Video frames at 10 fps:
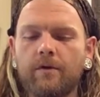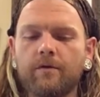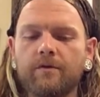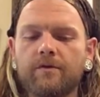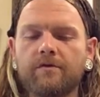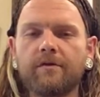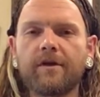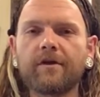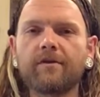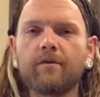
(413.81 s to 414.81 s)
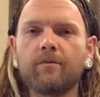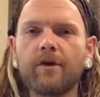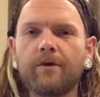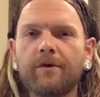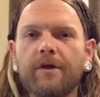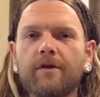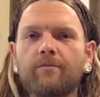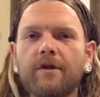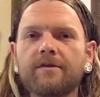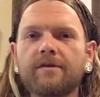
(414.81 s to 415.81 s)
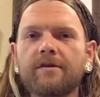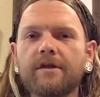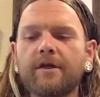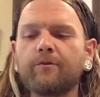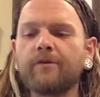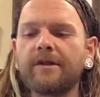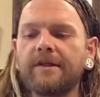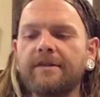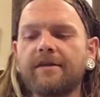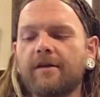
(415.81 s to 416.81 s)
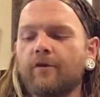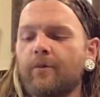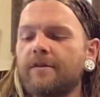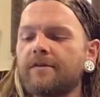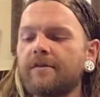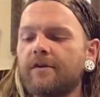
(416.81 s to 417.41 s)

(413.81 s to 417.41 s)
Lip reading: I just feel like the blowing it makes it complete elementally.